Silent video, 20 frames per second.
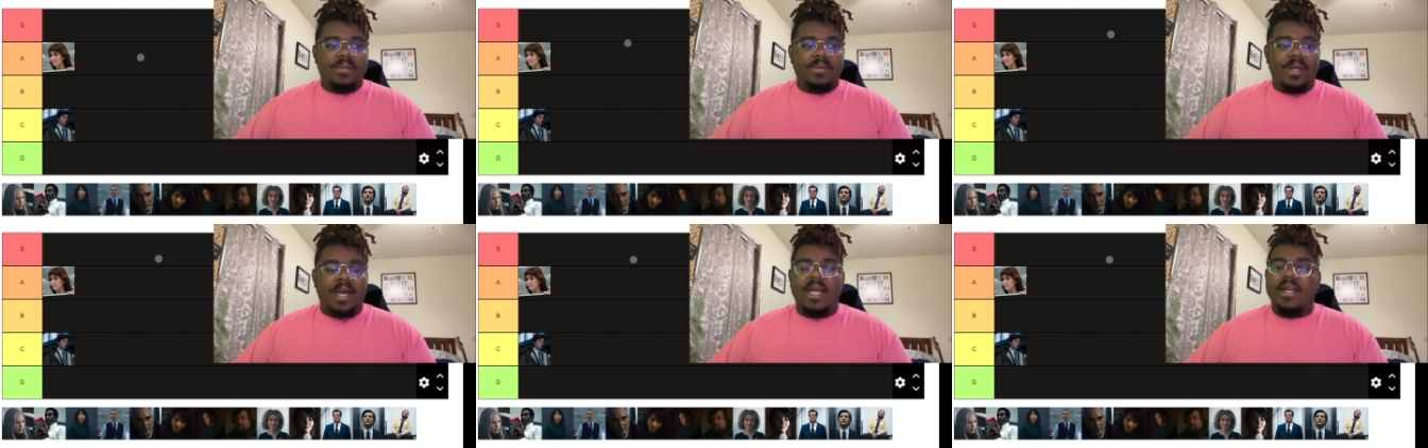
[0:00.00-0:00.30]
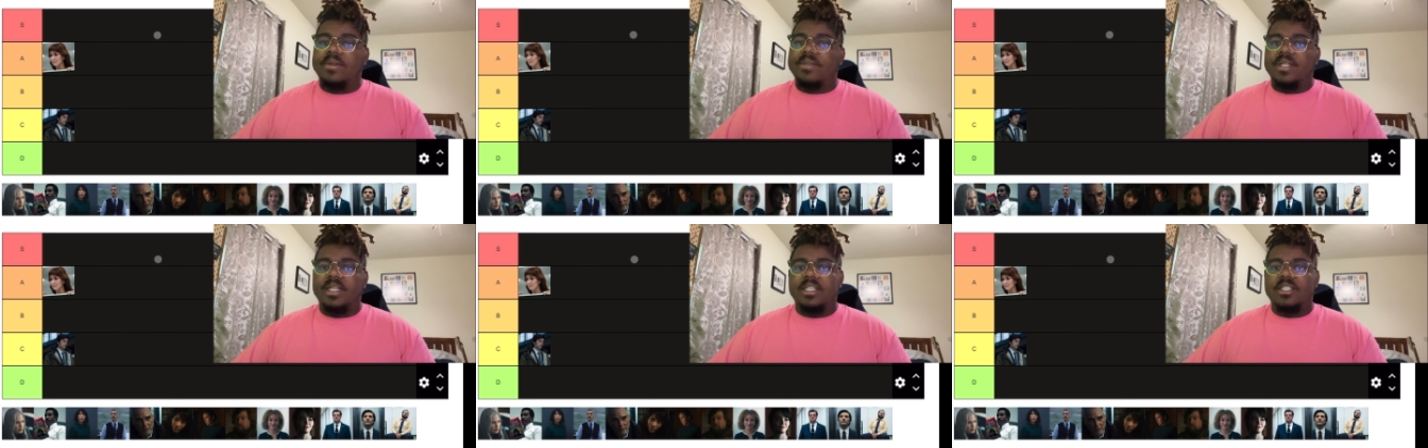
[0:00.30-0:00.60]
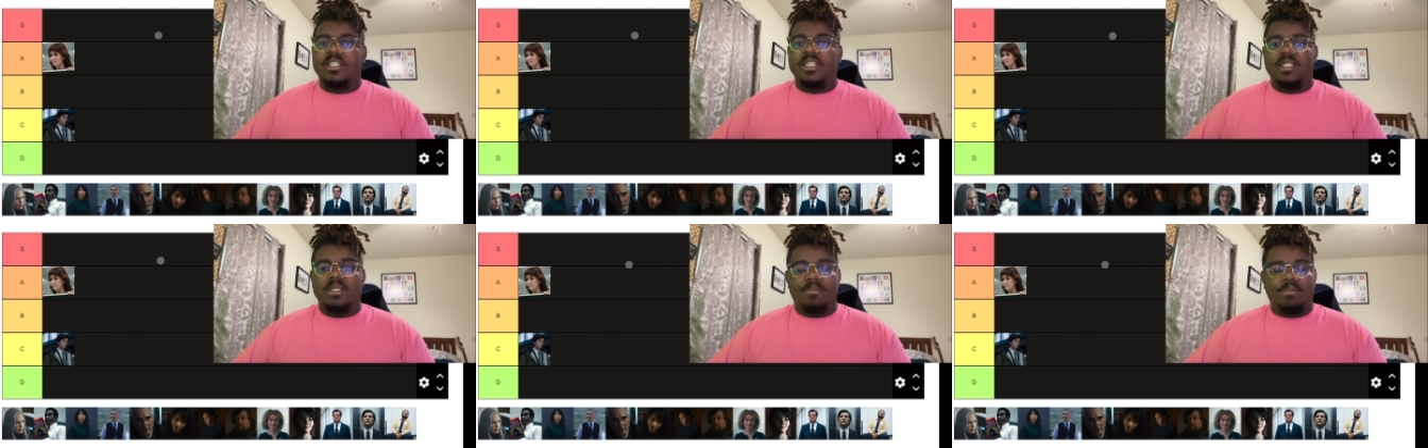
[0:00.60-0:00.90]
I don't think
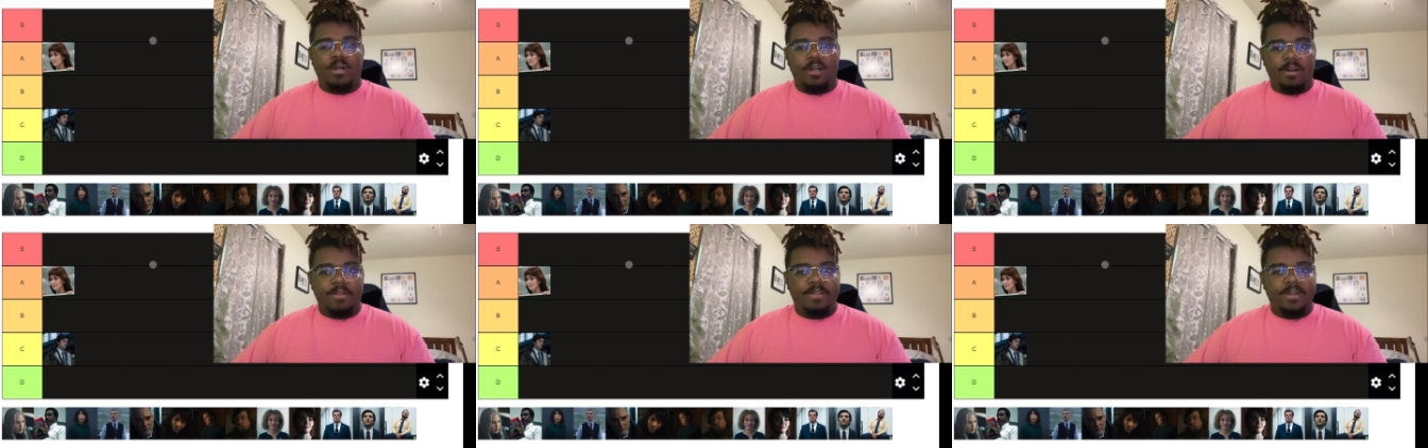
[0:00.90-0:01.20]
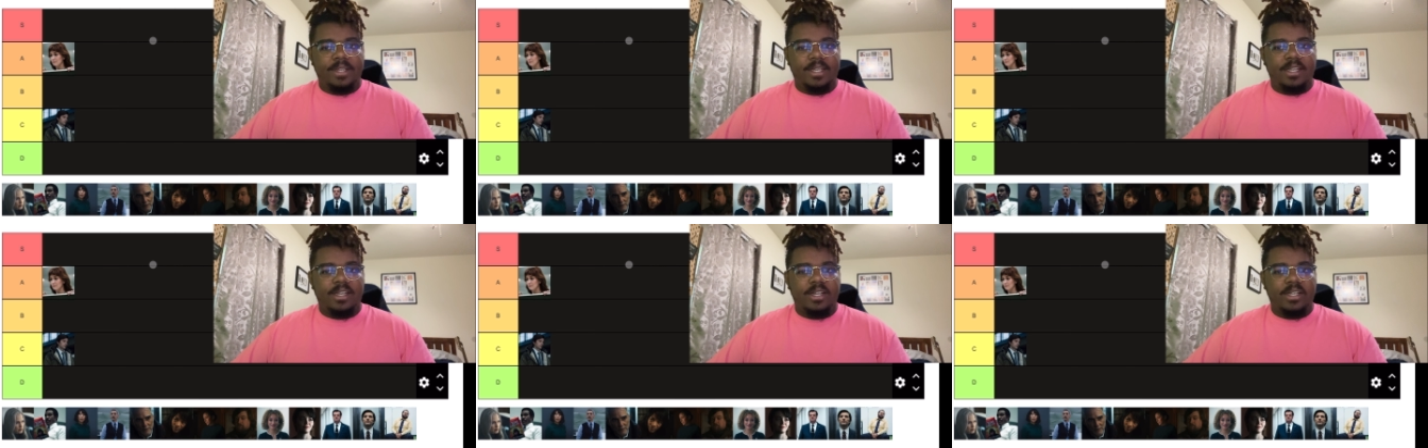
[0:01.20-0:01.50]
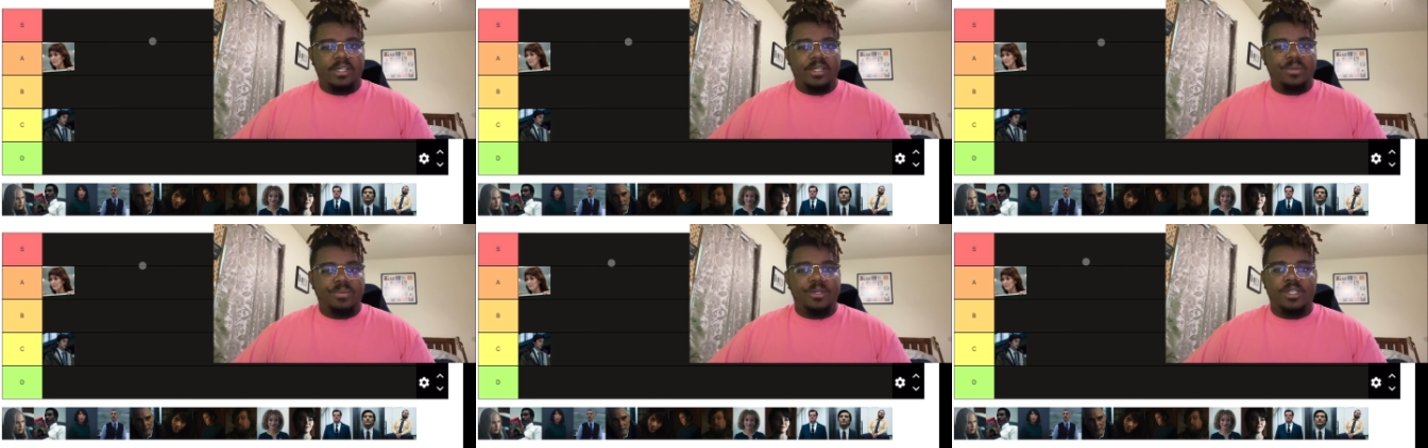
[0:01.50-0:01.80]
she's a perfect
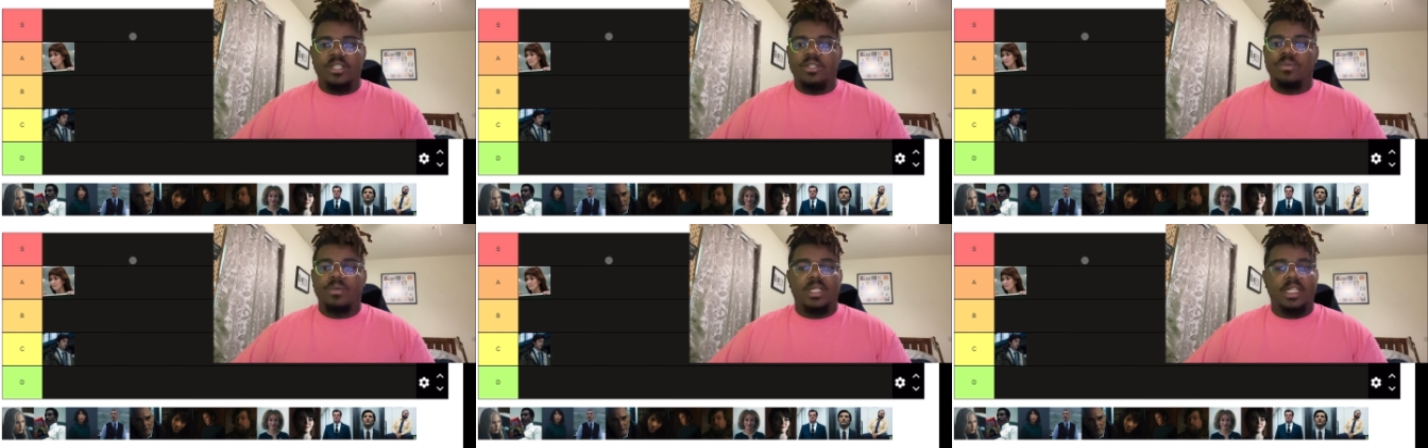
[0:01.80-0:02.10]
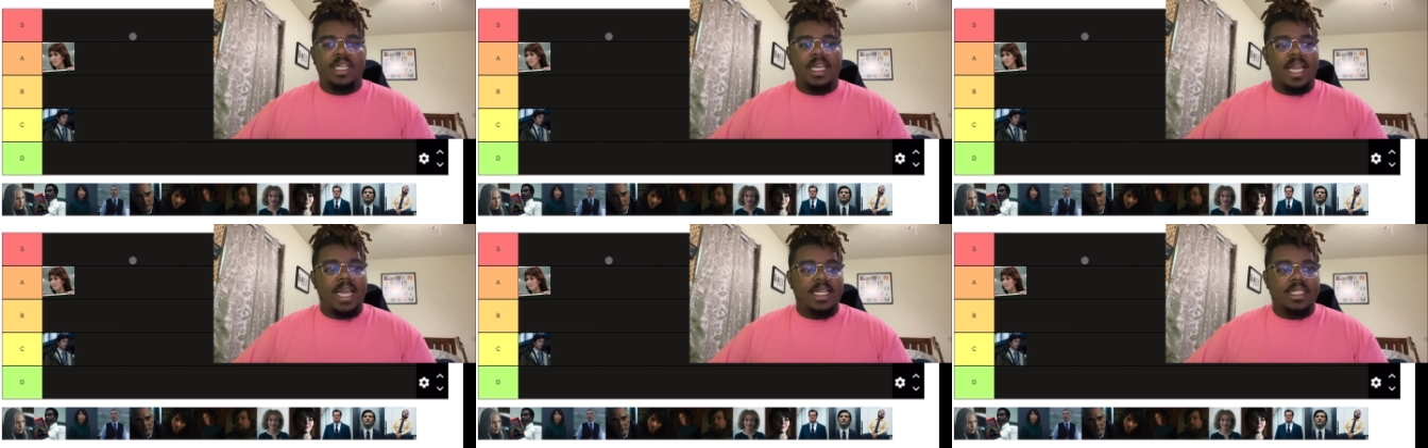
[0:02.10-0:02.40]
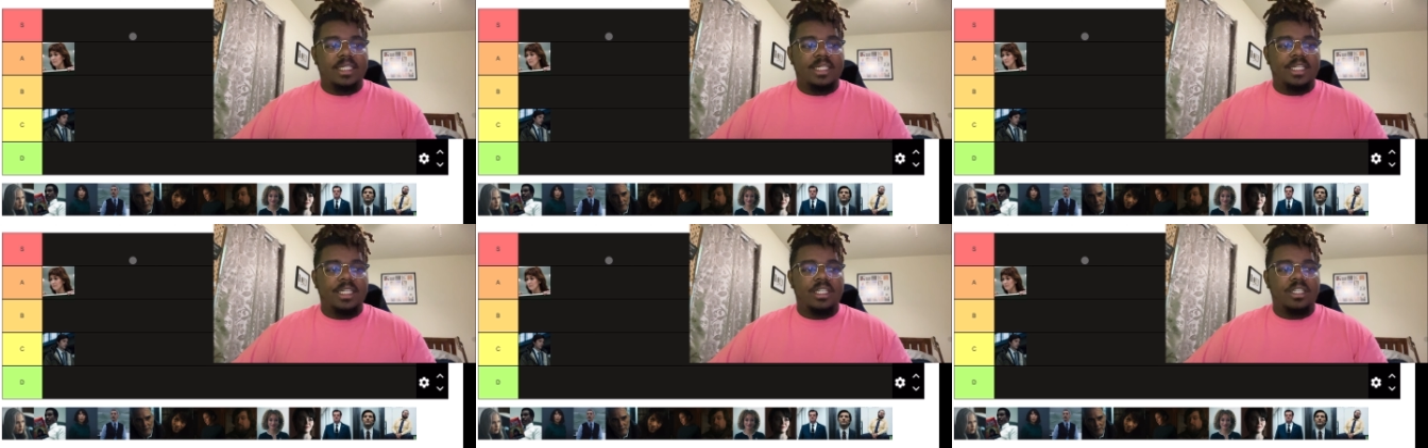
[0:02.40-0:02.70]
character, which is what the
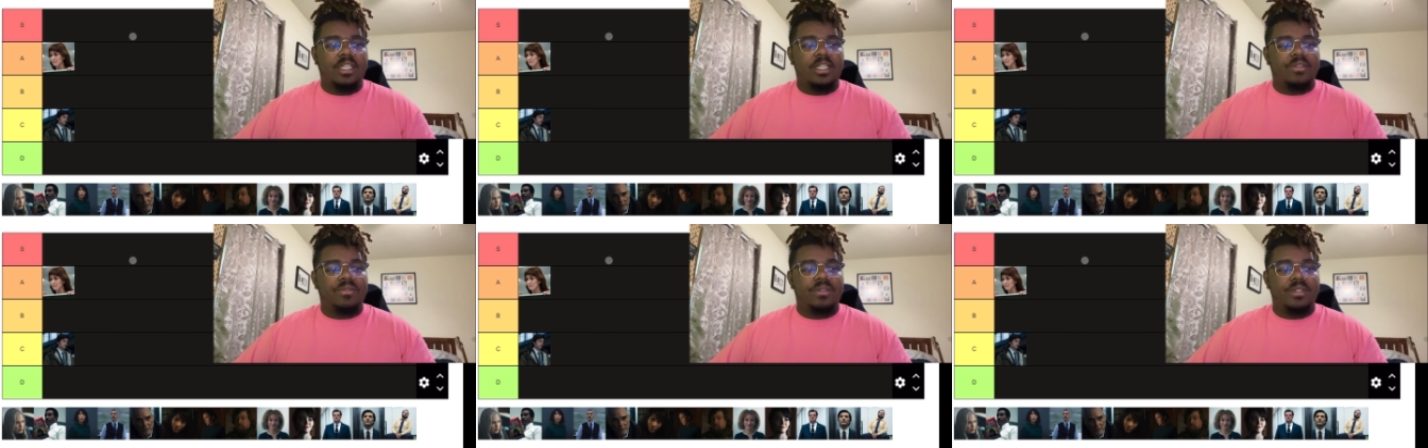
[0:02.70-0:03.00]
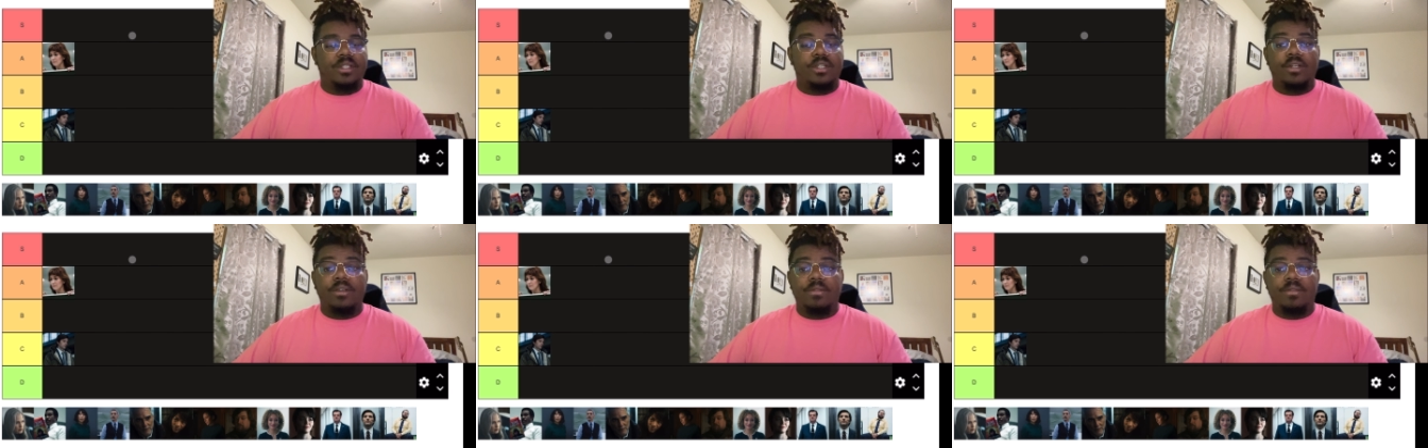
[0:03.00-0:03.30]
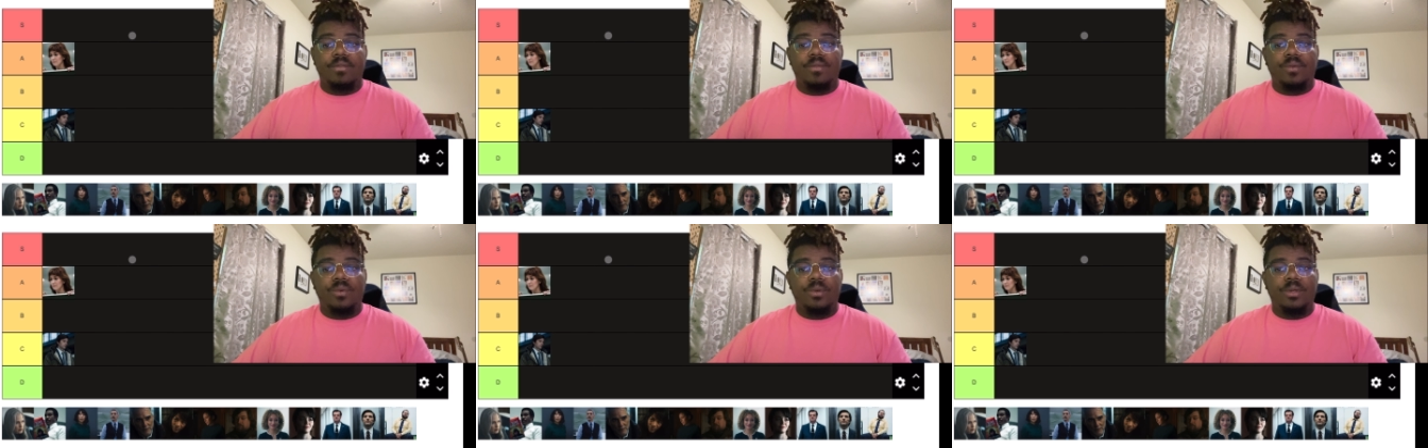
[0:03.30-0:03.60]
S tier is reserved
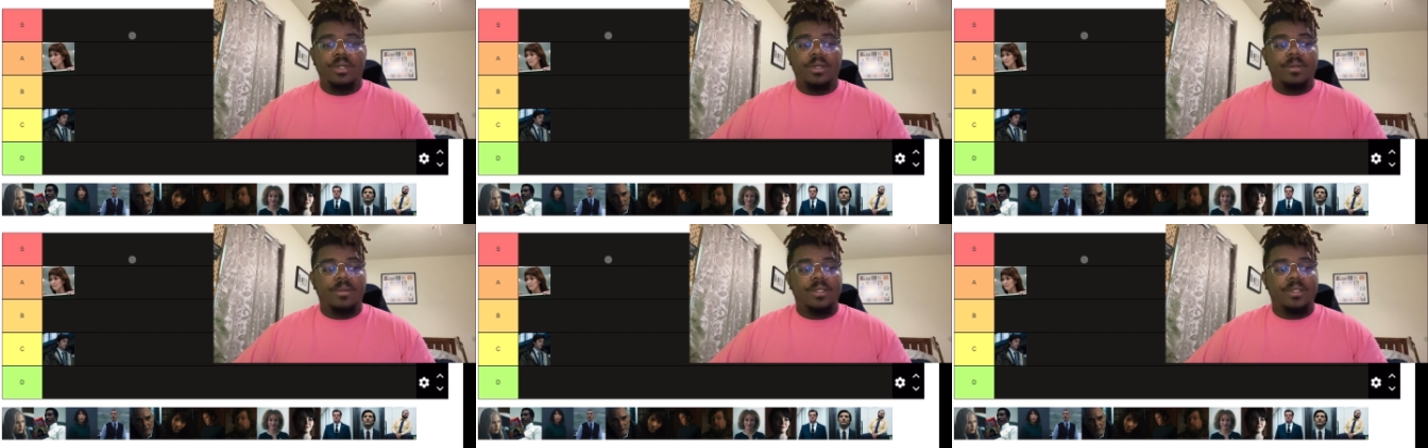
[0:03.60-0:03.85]
for.